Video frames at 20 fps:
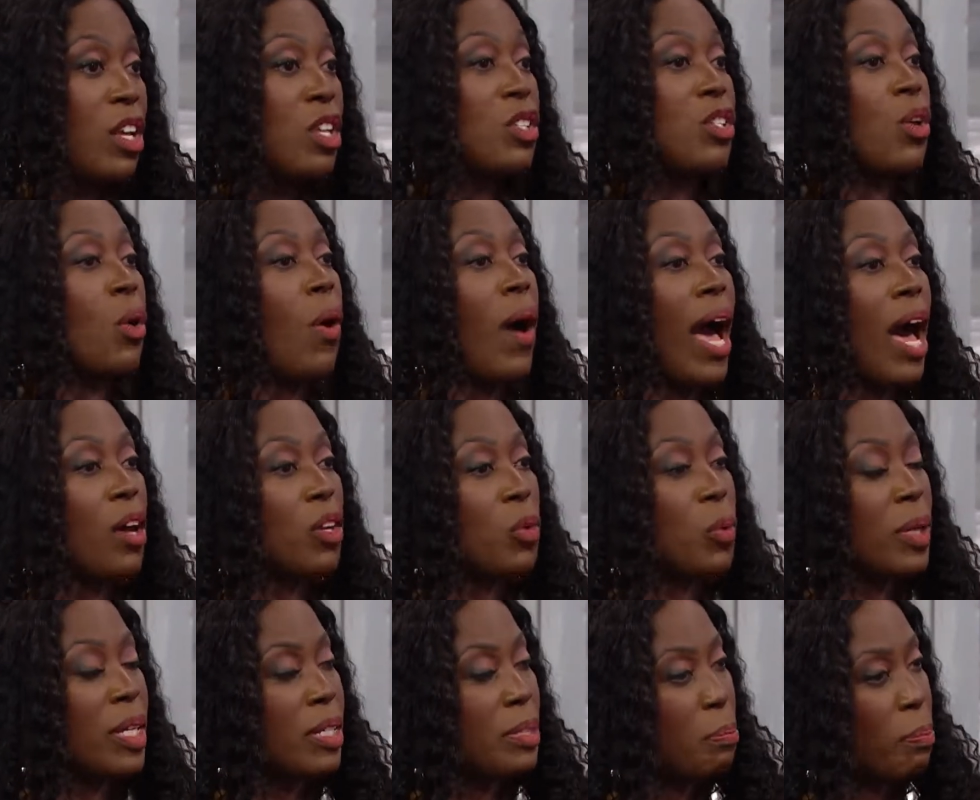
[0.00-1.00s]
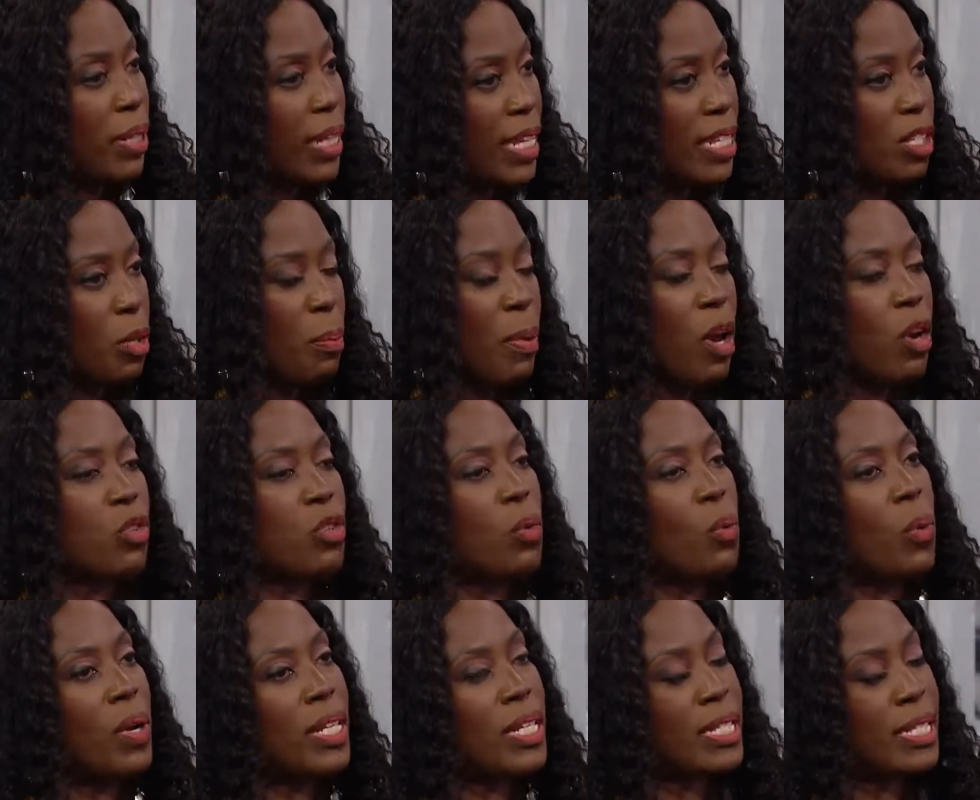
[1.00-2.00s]
So how do we place a boundary?
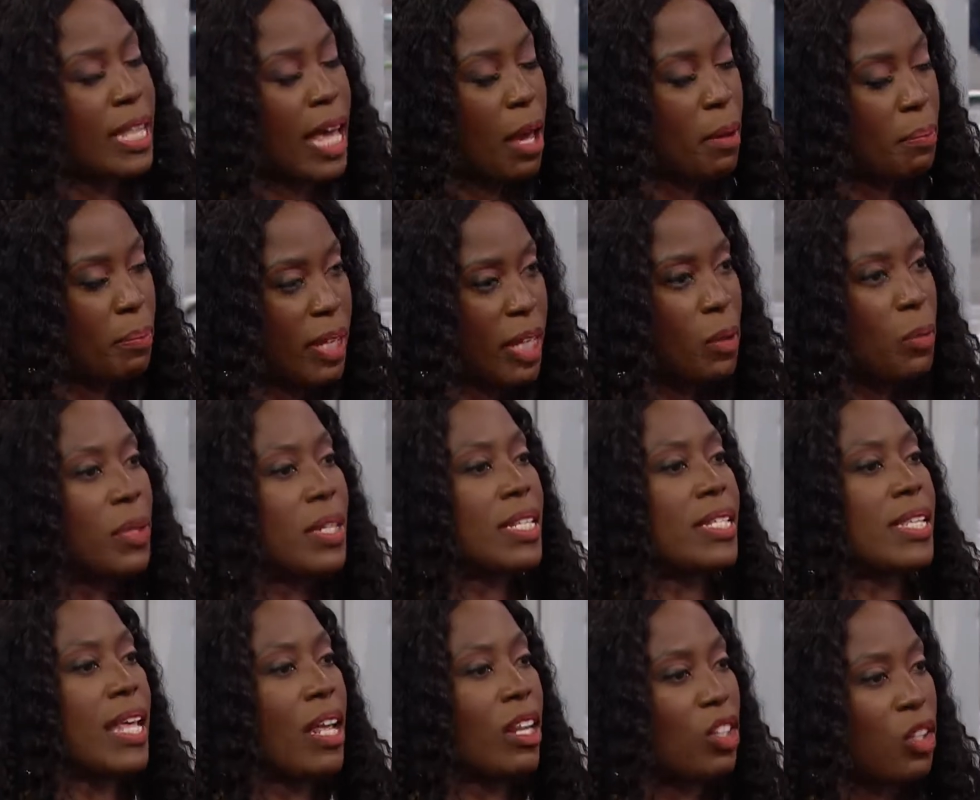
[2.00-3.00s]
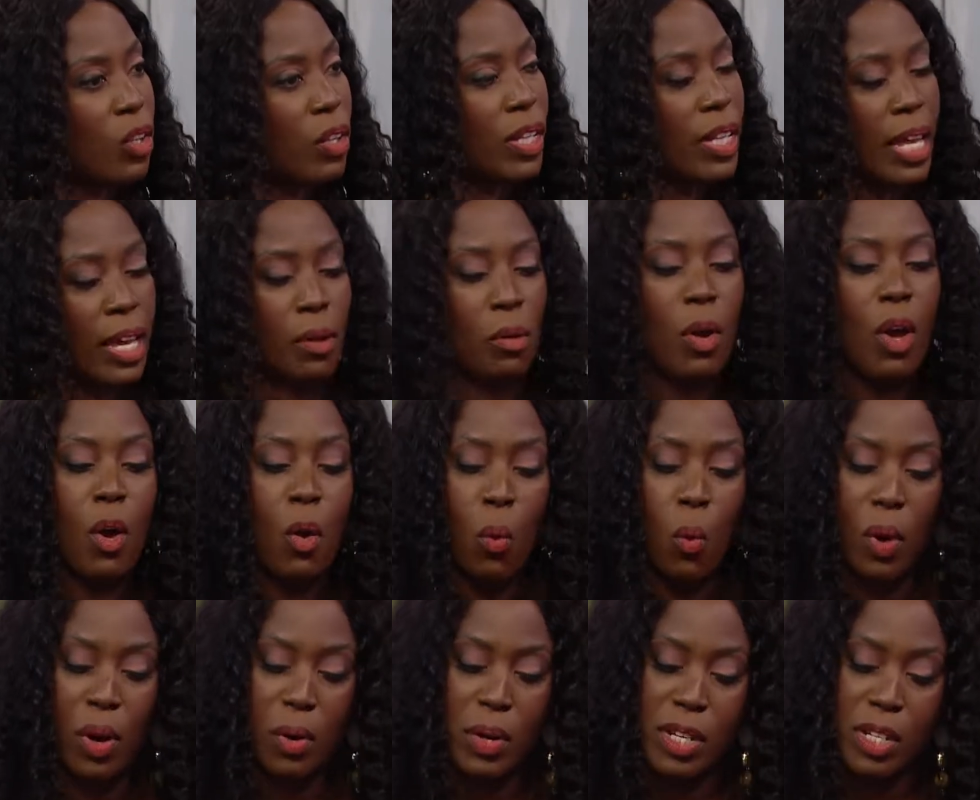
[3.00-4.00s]
What does that mean? What does that look like?
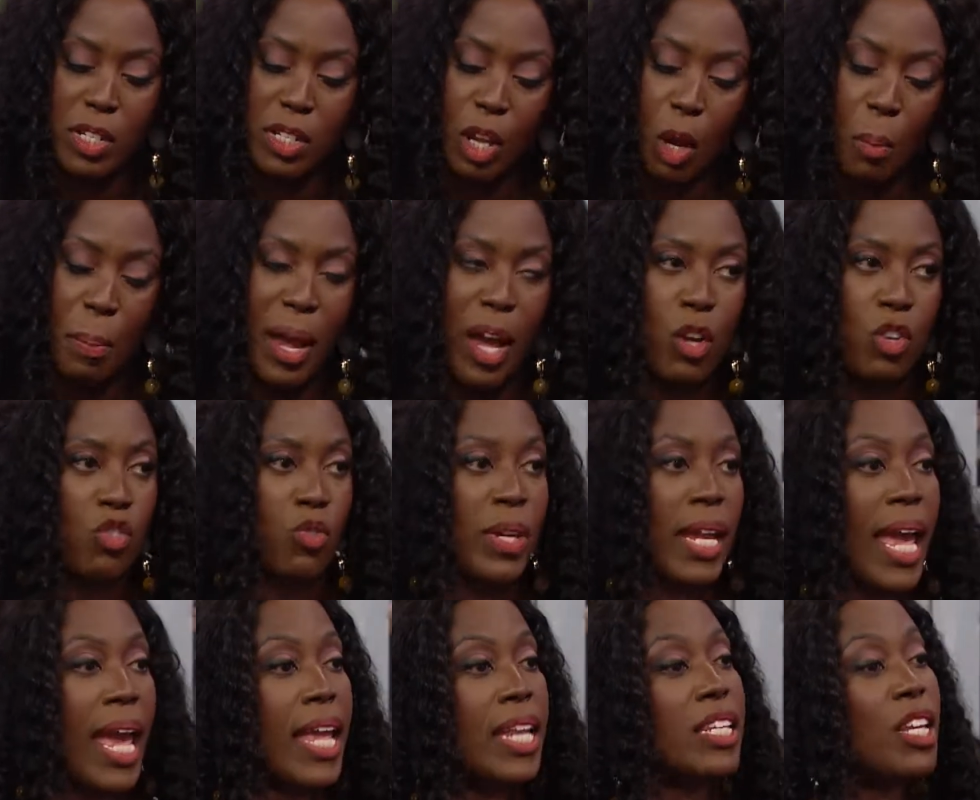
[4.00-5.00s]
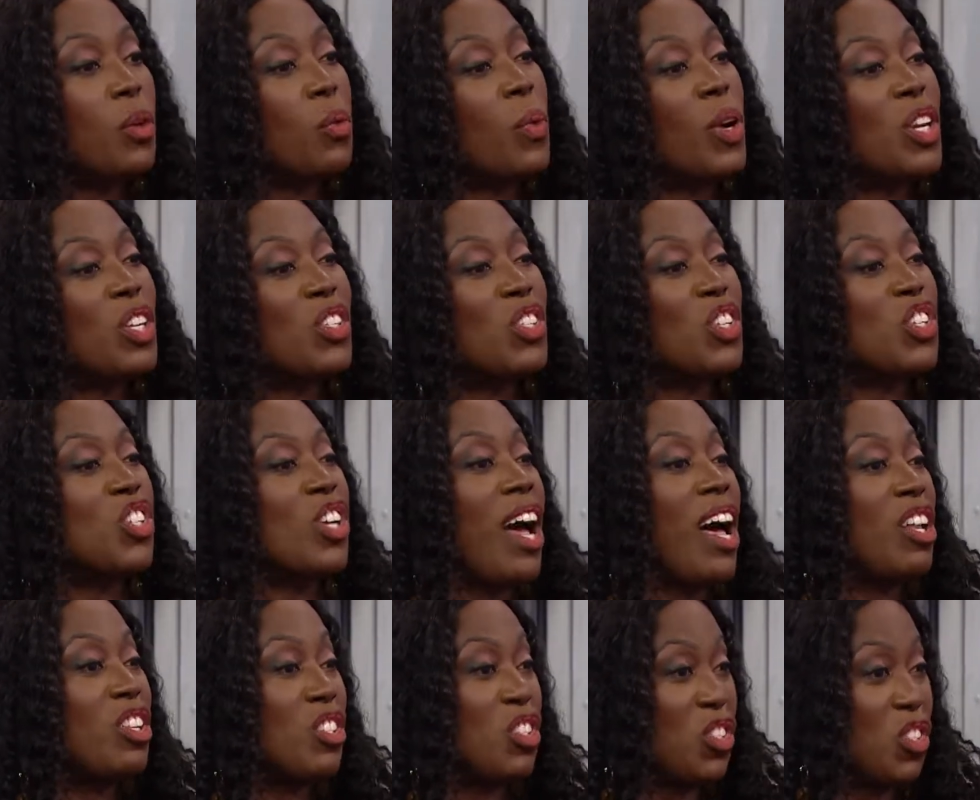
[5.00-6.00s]
Where does our boundary end and where does the
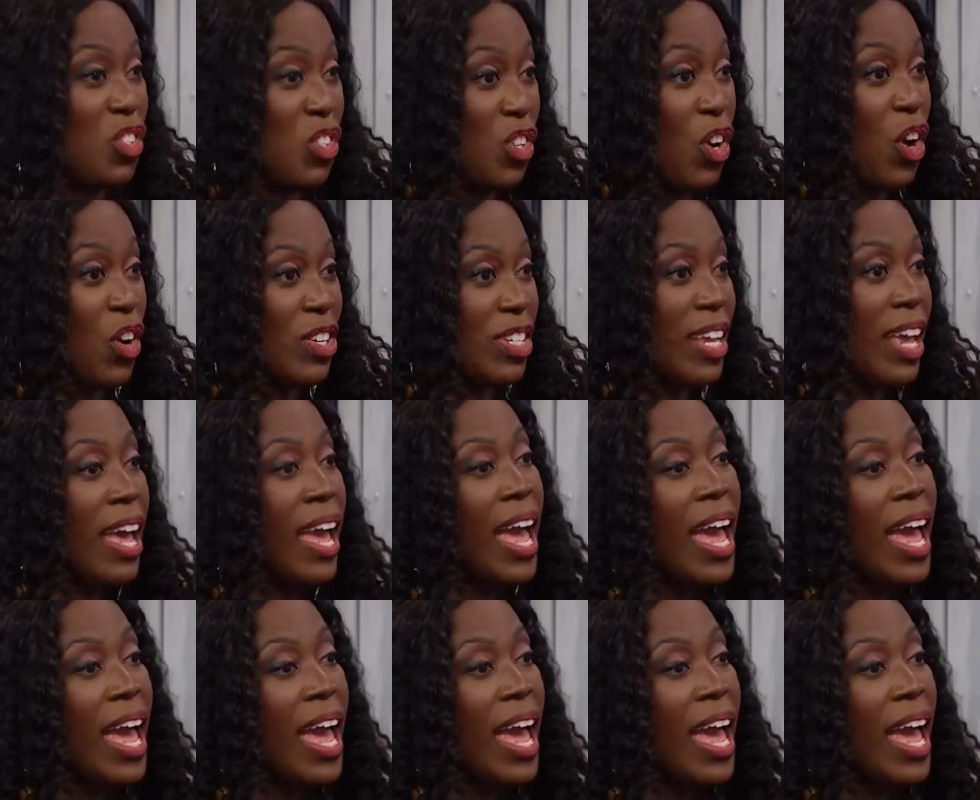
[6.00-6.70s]
child start?